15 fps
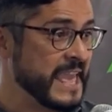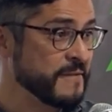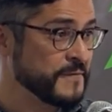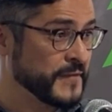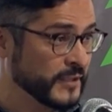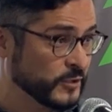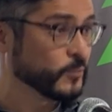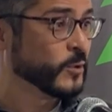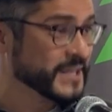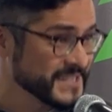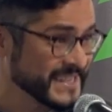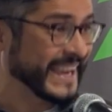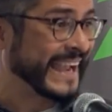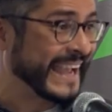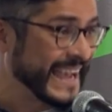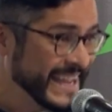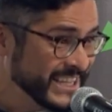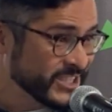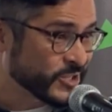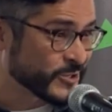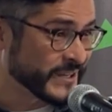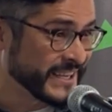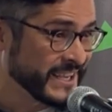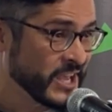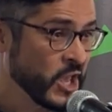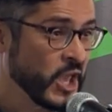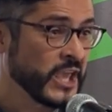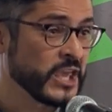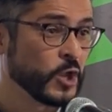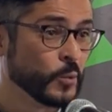If it was a country,